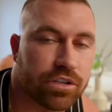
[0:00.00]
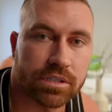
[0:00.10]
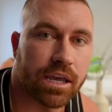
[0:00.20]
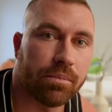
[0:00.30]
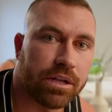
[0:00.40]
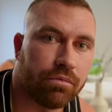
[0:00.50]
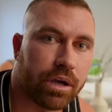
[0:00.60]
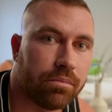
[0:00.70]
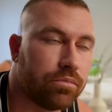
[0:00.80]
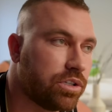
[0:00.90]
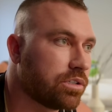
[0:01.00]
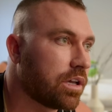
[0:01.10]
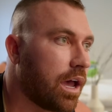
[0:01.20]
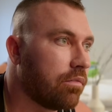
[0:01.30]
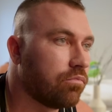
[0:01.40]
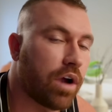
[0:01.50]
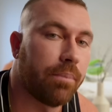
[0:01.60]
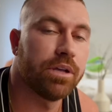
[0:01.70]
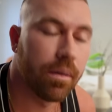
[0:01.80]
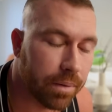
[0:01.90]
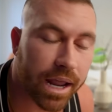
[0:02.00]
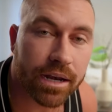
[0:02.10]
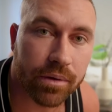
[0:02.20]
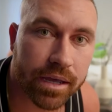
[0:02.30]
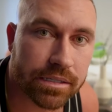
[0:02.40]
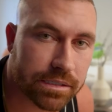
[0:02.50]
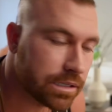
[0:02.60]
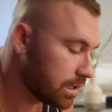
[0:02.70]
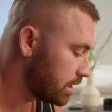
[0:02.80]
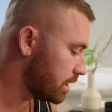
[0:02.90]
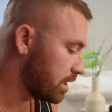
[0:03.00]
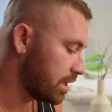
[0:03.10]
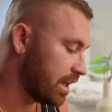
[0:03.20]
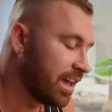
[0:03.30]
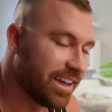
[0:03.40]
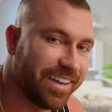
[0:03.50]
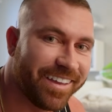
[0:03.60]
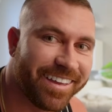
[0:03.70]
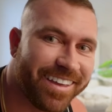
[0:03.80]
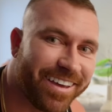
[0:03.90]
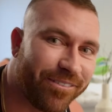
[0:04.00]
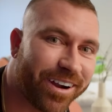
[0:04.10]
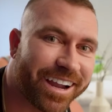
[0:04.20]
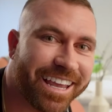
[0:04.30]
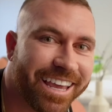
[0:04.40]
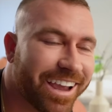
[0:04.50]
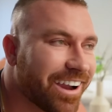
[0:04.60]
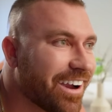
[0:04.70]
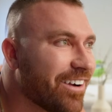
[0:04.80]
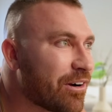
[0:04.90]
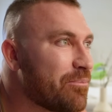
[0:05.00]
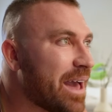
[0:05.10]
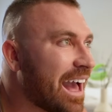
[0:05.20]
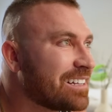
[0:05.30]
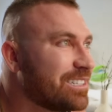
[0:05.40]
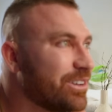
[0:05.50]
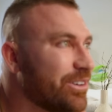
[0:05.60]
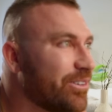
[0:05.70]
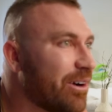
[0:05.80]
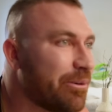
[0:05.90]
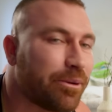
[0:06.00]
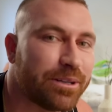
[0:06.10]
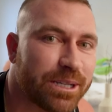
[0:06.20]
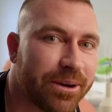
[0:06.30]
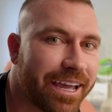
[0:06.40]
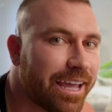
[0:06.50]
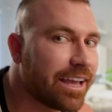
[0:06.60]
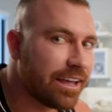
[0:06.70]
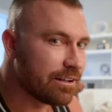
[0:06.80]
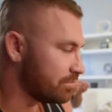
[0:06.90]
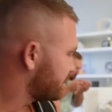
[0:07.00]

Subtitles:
just can't believe we just got robbed. But anyways, we're here. We're back to what we were doing.